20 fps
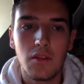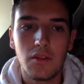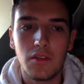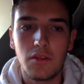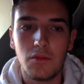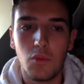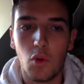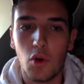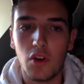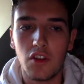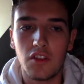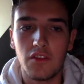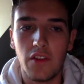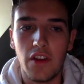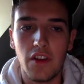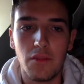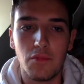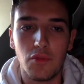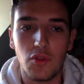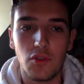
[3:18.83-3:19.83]
War is
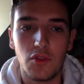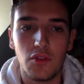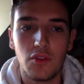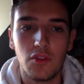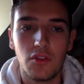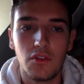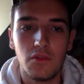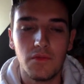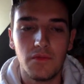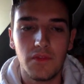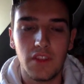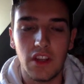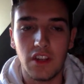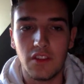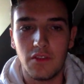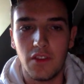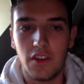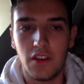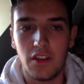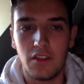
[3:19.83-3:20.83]
very brutal, and
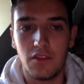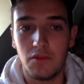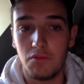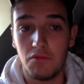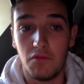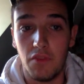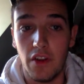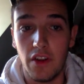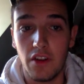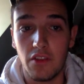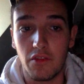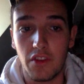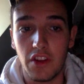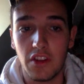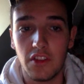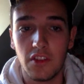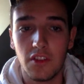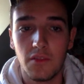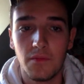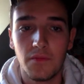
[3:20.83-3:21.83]
it's very
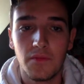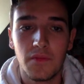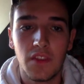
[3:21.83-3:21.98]
real.